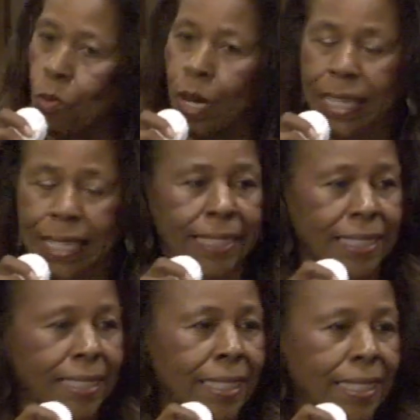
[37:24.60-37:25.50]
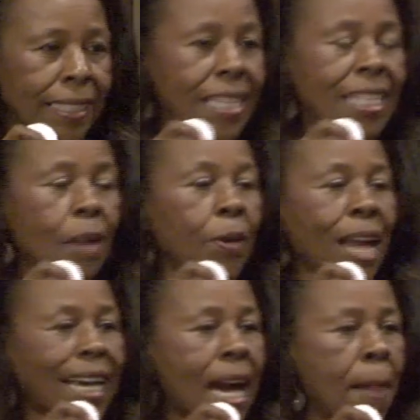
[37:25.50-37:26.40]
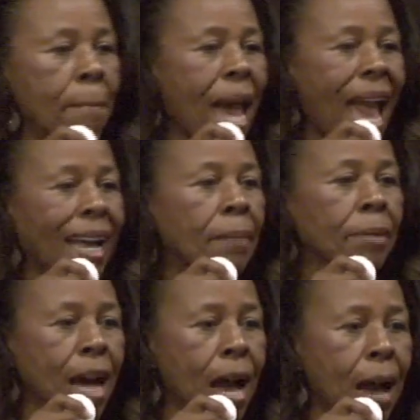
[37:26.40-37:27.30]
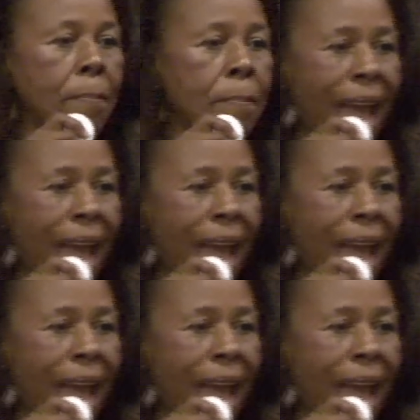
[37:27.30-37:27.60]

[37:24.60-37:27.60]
You're my little one. He said, When I come back,